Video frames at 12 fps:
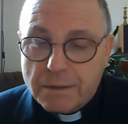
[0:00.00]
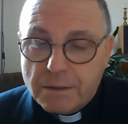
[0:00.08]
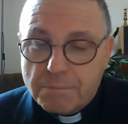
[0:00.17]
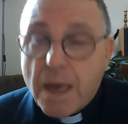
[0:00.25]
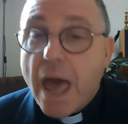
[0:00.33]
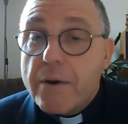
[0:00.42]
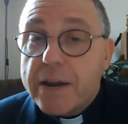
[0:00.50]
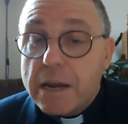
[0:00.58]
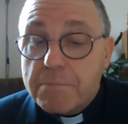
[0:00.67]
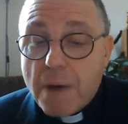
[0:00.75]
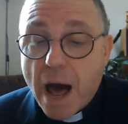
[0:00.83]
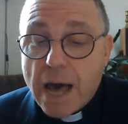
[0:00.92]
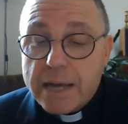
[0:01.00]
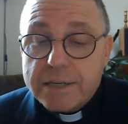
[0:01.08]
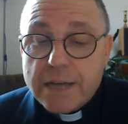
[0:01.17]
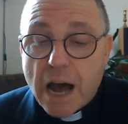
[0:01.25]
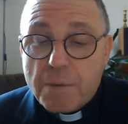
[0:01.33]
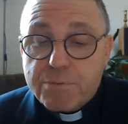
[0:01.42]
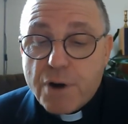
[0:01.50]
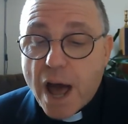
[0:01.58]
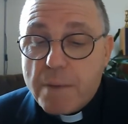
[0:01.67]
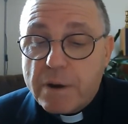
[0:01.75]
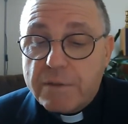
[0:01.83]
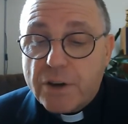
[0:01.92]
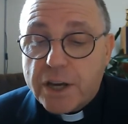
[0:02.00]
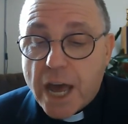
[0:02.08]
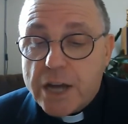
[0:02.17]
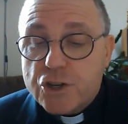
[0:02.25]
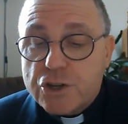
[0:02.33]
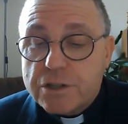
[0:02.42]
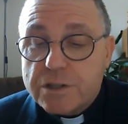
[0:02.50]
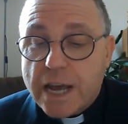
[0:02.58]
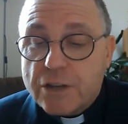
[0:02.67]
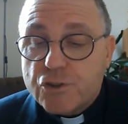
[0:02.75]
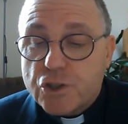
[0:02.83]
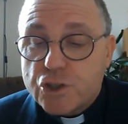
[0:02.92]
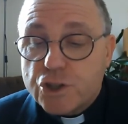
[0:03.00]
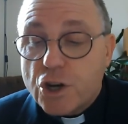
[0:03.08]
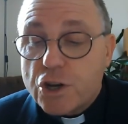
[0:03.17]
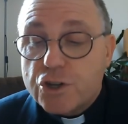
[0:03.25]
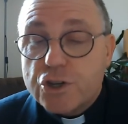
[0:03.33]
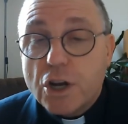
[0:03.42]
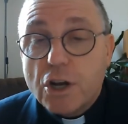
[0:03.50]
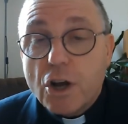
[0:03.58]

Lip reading: Bearing in mind our primary vocation as the Church